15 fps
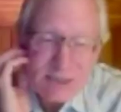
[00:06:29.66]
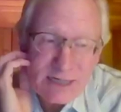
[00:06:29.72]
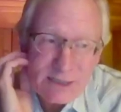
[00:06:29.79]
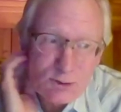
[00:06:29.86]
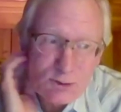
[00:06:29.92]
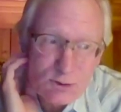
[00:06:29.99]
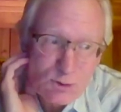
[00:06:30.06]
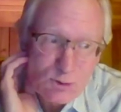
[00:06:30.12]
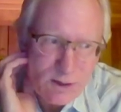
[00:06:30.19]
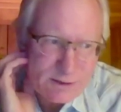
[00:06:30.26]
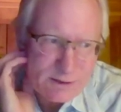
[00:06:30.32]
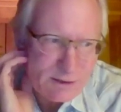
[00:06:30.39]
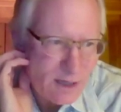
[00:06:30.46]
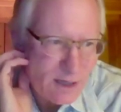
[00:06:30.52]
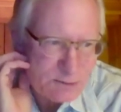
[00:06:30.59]
you do want the
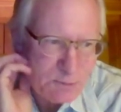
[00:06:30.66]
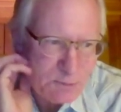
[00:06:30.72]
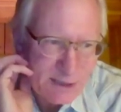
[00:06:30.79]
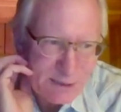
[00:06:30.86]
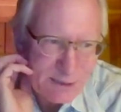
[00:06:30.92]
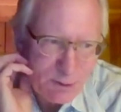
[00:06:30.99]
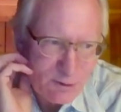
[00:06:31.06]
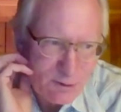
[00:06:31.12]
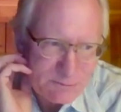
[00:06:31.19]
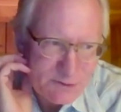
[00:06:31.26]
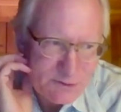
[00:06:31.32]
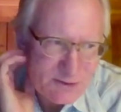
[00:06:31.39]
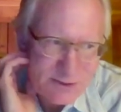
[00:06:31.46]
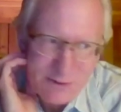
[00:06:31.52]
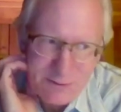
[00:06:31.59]
Lost Monkey poems.
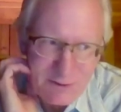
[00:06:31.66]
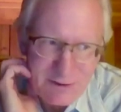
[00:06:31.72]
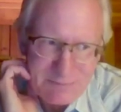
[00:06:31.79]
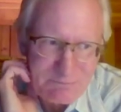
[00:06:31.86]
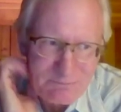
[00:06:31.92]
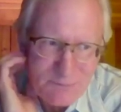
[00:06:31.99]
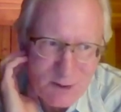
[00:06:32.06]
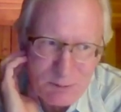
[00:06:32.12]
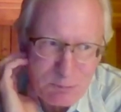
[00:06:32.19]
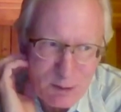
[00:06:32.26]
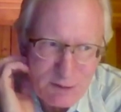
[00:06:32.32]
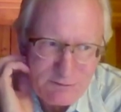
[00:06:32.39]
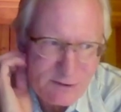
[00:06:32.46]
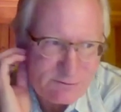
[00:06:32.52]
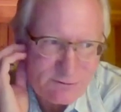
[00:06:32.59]
You are they're
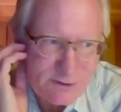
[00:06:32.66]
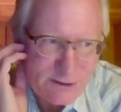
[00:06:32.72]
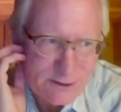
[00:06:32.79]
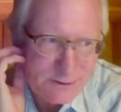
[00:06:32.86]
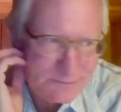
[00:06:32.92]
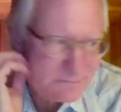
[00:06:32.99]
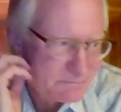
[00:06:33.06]
perfect for you.